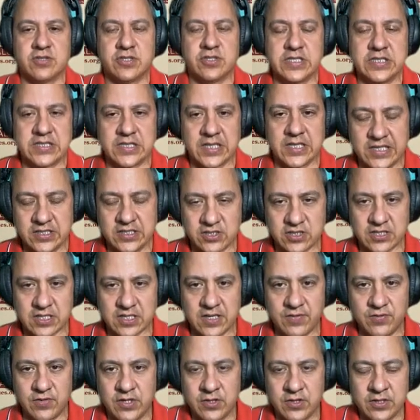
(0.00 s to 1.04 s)
and there's these
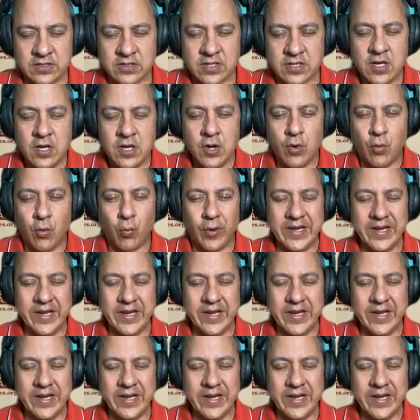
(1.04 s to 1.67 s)
legislative hearings?